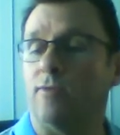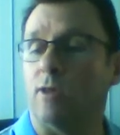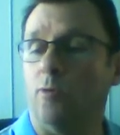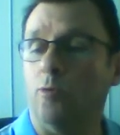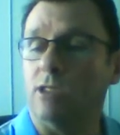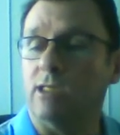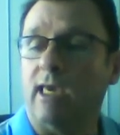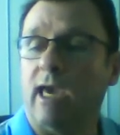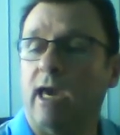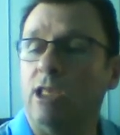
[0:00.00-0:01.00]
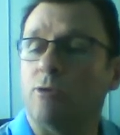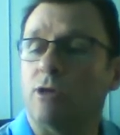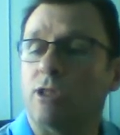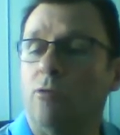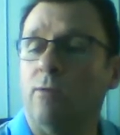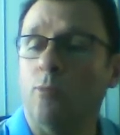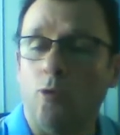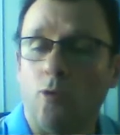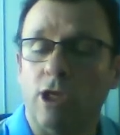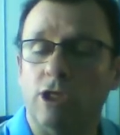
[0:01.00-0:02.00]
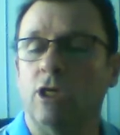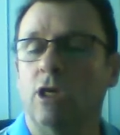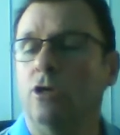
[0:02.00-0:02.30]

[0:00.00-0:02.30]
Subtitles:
So in order to take out an interest-only mortgage,